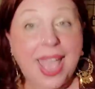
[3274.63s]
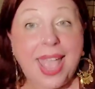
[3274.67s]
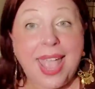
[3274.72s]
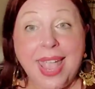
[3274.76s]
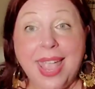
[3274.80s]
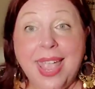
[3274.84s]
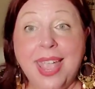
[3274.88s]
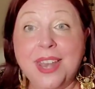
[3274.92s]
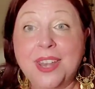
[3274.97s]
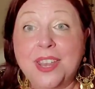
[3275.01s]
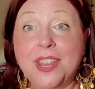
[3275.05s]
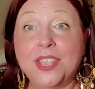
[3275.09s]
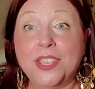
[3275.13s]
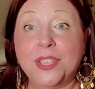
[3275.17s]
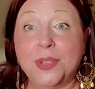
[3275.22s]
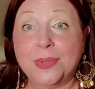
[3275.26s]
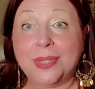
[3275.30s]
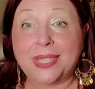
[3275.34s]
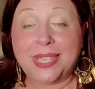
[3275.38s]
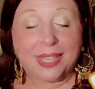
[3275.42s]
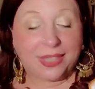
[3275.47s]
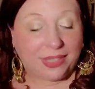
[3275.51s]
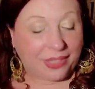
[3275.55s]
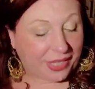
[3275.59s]
and
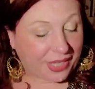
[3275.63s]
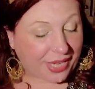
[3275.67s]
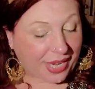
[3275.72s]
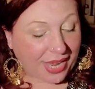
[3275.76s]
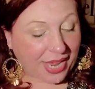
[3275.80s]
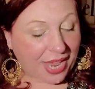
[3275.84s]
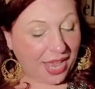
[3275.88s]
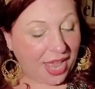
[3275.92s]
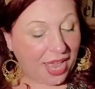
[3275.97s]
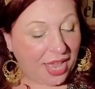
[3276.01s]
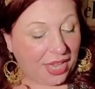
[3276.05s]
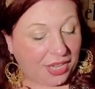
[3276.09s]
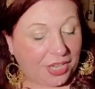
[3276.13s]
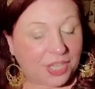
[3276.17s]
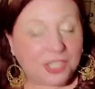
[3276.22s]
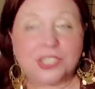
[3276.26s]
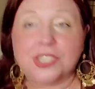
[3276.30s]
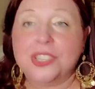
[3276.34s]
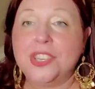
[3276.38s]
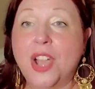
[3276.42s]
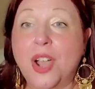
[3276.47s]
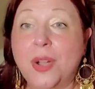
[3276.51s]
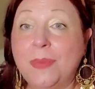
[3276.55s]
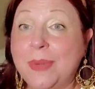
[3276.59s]
utility because
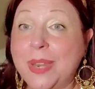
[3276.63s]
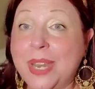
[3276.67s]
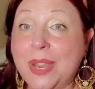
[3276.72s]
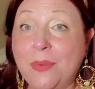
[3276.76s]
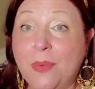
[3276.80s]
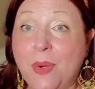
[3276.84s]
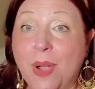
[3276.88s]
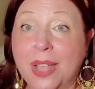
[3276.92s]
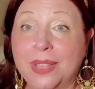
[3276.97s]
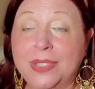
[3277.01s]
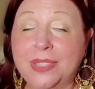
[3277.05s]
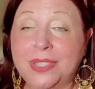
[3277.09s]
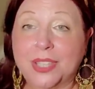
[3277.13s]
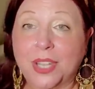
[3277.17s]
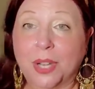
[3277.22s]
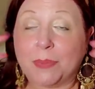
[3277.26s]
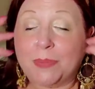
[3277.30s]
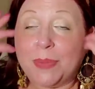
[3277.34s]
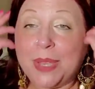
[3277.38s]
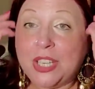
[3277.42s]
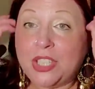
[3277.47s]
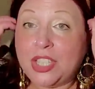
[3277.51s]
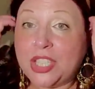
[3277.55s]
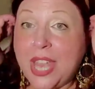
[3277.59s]
nobody wants their
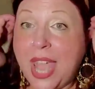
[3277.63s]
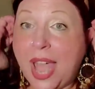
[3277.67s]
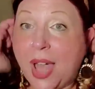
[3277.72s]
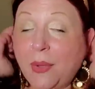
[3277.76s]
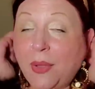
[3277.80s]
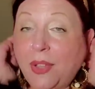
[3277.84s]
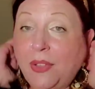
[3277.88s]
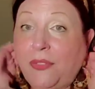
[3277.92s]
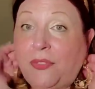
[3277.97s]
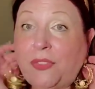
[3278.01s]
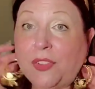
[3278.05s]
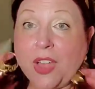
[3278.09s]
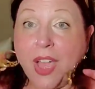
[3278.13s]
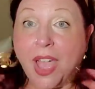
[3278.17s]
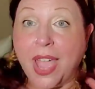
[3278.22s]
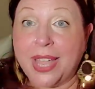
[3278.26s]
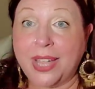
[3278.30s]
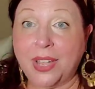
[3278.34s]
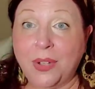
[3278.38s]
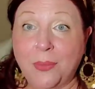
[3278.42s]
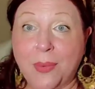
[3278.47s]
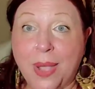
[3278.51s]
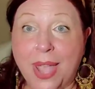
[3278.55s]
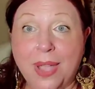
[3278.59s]
beach towel
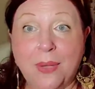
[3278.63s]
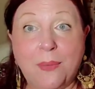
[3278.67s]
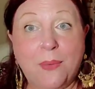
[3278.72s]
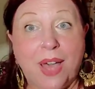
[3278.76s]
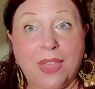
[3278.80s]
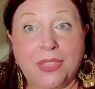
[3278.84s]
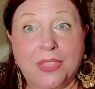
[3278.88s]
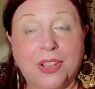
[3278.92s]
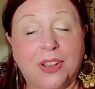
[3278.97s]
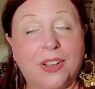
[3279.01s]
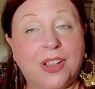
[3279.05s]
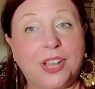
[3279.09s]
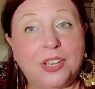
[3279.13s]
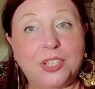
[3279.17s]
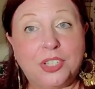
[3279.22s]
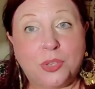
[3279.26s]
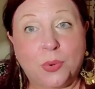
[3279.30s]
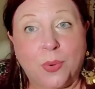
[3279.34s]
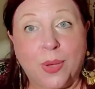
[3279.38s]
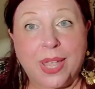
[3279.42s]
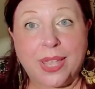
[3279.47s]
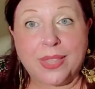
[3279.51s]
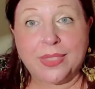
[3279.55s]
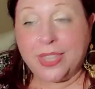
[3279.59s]
flying away while they're
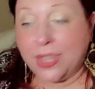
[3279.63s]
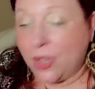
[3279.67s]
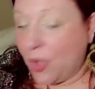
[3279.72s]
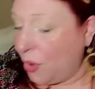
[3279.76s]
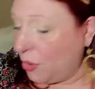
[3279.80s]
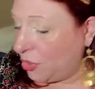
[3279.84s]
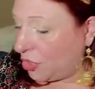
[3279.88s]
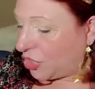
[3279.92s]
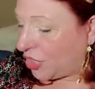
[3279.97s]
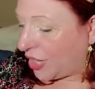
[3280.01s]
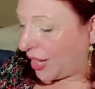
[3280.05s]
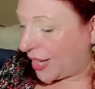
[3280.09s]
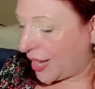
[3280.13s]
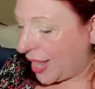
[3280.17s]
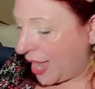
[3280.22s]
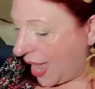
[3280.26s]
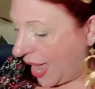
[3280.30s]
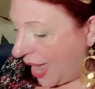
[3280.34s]
enjoying the ocean.